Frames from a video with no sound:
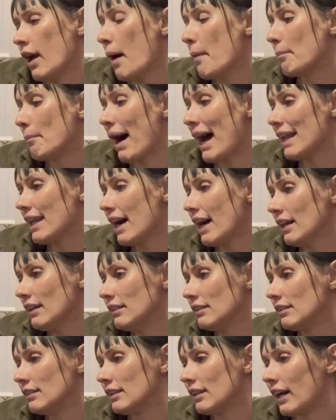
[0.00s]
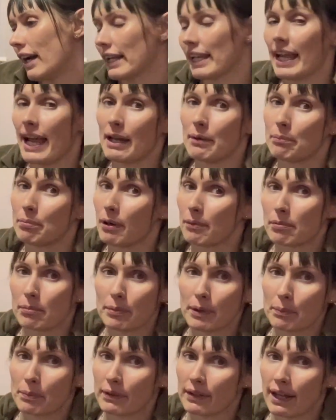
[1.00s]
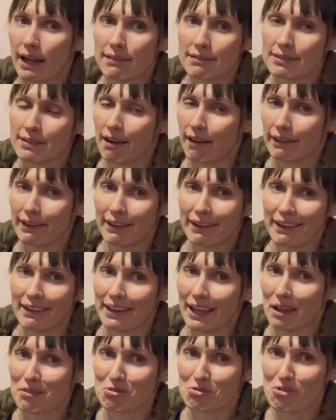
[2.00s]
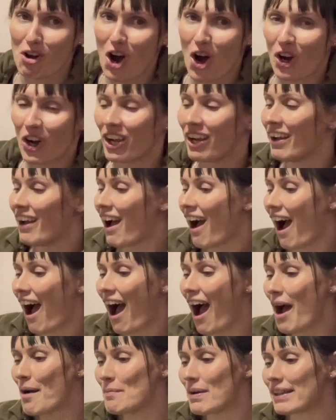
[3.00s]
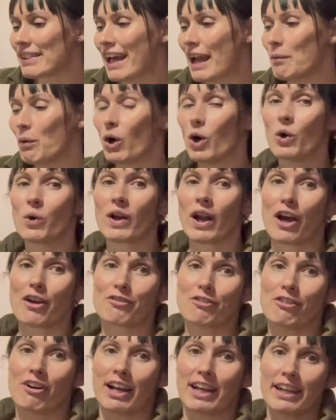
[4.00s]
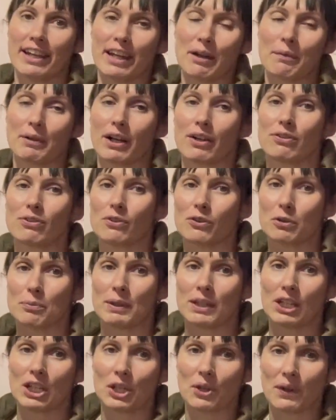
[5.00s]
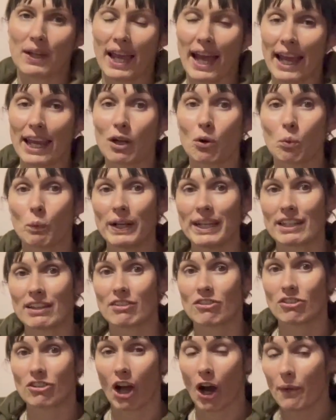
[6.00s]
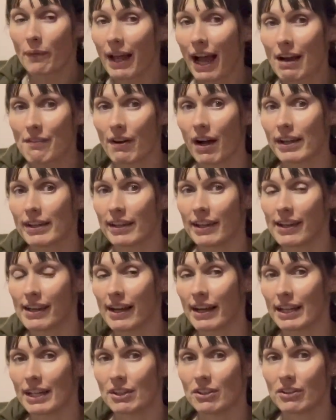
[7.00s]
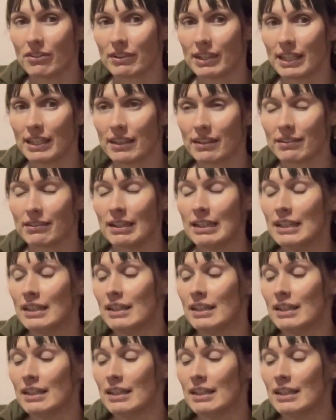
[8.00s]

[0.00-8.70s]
Mala, again probably pronounced IKEA names wrong. They were all over IKEA when I saw them in the UK. We don't have IKEA in New Zealand.